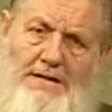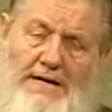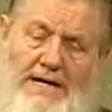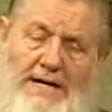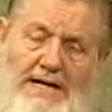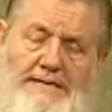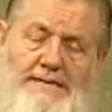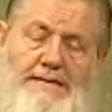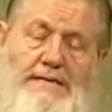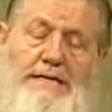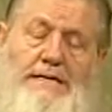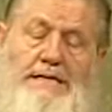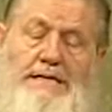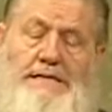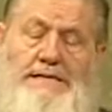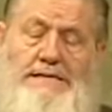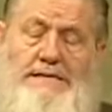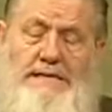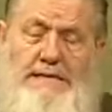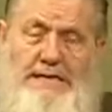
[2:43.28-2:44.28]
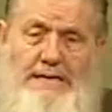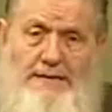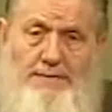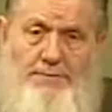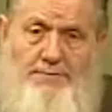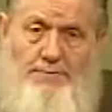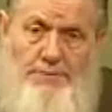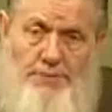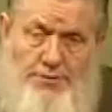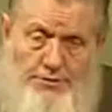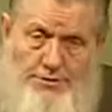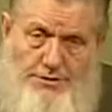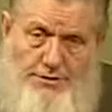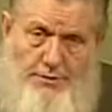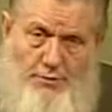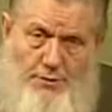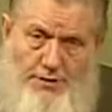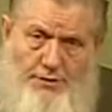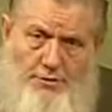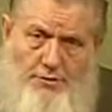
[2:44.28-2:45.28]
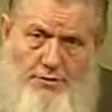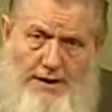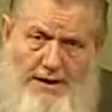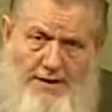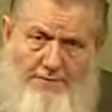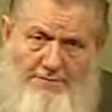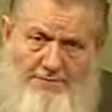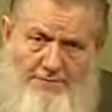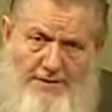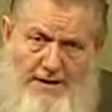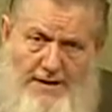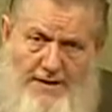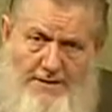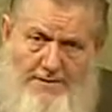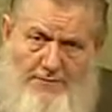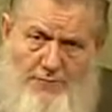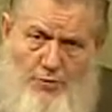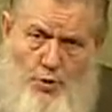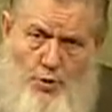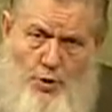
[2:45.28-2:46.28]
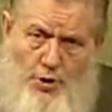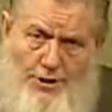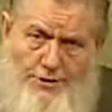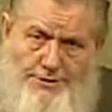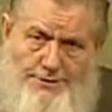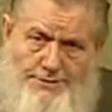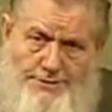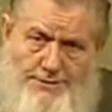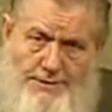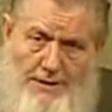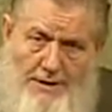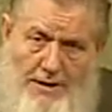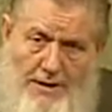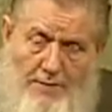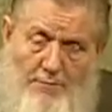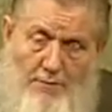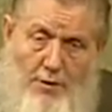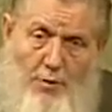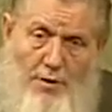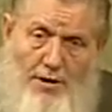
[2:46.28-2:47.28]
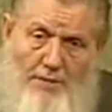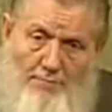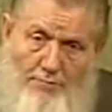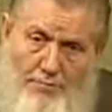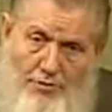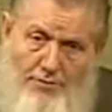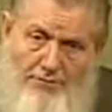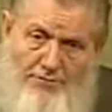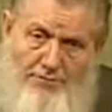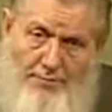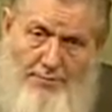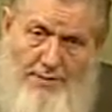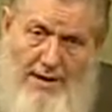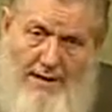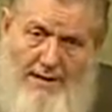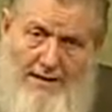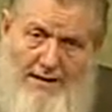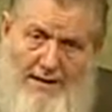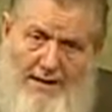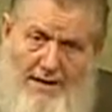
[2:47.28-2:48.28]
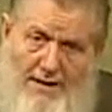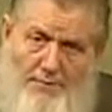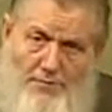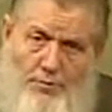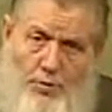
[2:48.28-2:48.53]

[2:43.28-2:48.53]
He said in Islam, you see, we do have faith, of course, but we have proof to back it up.